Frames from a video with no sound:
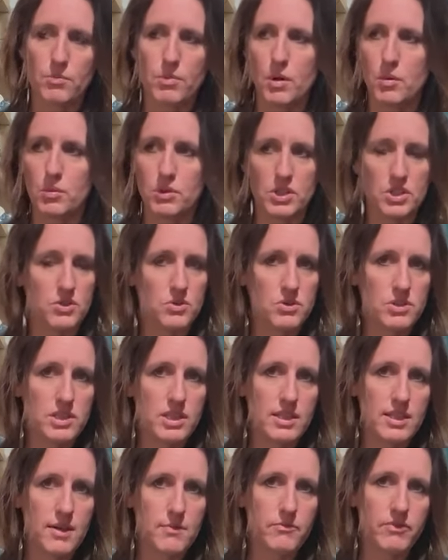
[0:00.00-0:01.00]
but we're
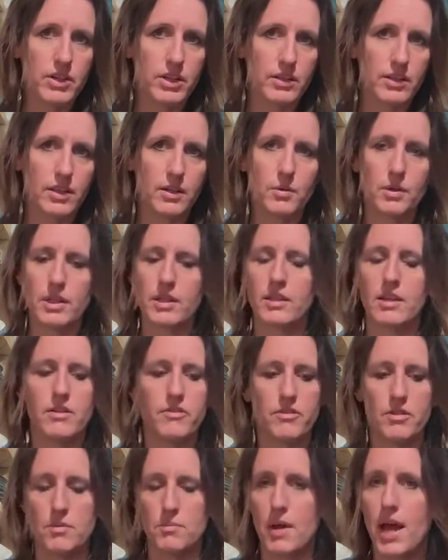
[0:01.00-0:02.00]
using them fairly quickly
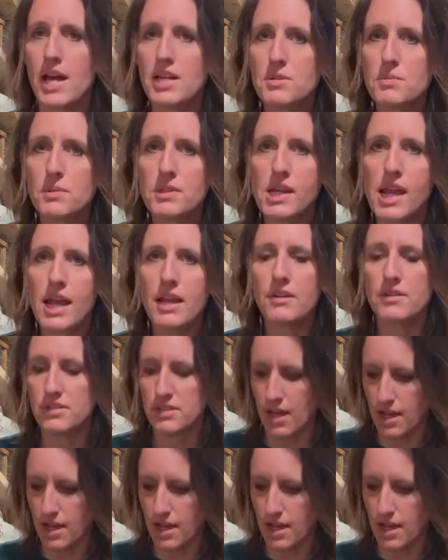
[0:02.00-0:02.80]
for mashed potatoes.